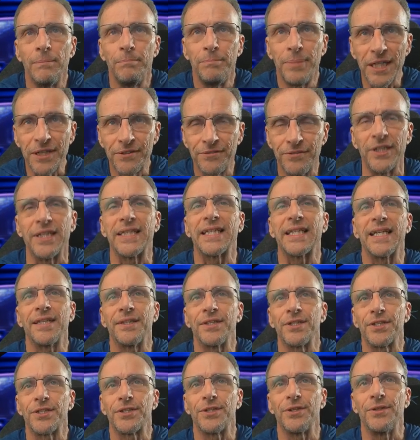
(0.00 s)
Bigfoot in
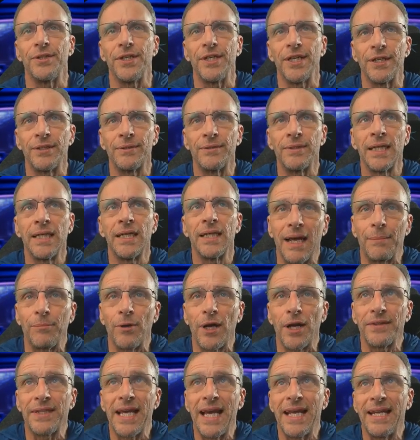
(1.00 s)
the studio
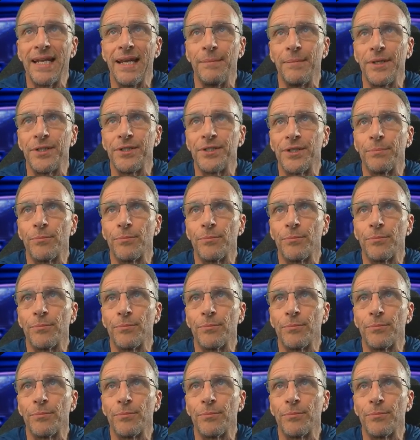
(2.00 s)
brought that image and